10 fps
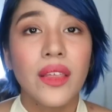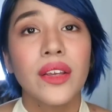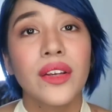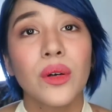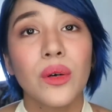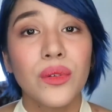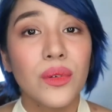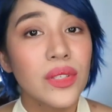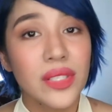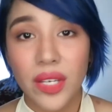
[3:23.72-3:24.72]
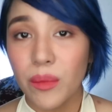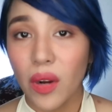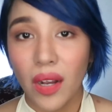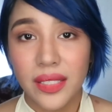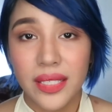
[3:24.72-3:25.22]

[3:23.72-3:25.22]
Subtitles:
And then I go through the same process.